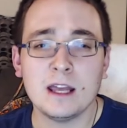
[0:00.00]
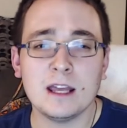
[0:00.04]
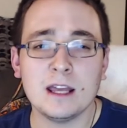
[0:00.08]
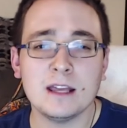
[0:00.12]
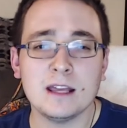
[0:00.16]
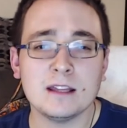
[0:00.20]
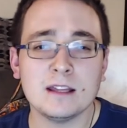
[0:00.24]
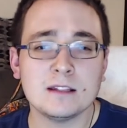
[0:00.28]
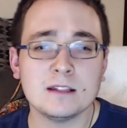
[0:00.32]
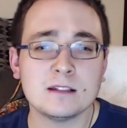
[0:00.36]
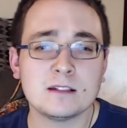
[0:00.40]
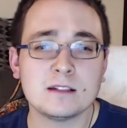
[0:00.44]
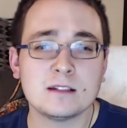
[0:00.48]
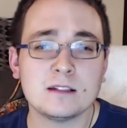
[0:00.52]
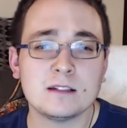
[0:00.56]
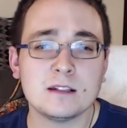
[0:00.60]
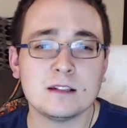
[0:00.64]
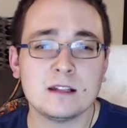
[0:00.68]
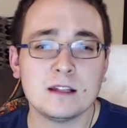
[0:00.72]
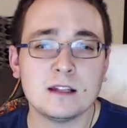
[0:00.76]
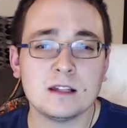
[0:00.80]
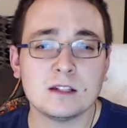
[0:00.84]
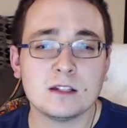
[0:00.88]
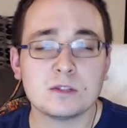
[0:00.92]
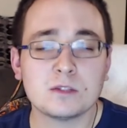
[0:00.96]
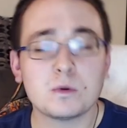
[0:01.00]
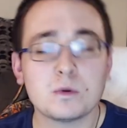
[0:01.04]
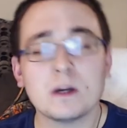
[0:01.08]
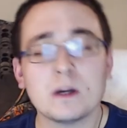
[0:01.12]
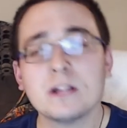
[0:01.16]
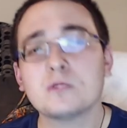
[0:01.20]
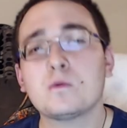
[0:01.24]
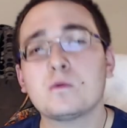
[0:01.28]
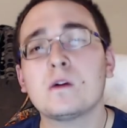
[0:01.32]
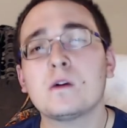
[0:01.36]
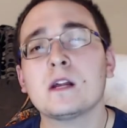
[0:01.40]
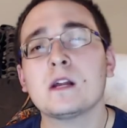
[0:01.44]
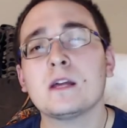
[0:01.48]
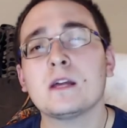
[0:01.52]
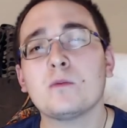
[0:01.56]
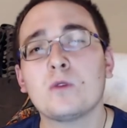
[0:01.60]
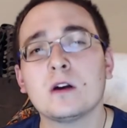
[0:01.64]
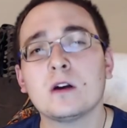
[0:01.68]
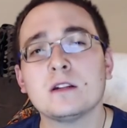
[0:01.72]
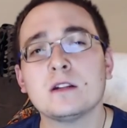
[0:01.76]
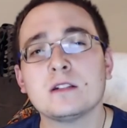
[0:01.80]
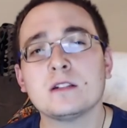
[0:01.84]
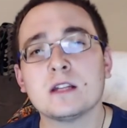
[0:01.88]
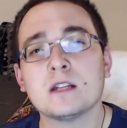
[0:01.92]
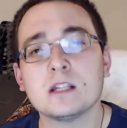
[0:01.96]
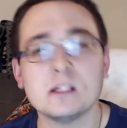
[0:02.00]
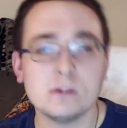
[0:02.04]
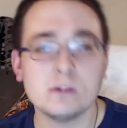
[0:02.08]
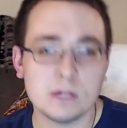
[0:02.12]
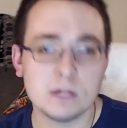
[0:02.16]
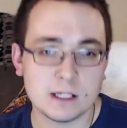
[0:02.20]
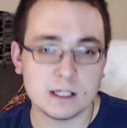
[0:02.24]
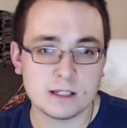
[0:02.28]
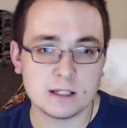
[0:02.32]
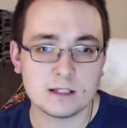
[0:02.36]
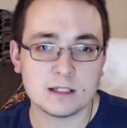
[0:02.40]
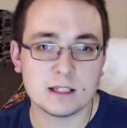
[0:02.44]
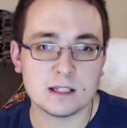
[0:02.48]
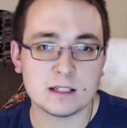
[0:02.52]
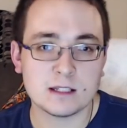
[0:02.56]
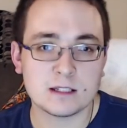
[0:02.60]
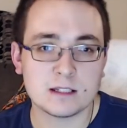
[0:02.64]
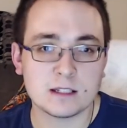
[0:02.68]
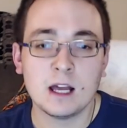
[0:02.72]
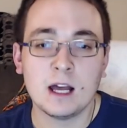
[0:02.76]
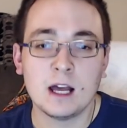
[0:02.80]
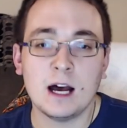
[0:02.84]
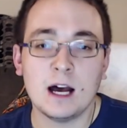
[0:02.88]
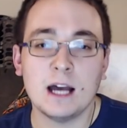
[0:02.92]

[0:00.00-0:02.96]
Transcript: is 2020 was a unique season.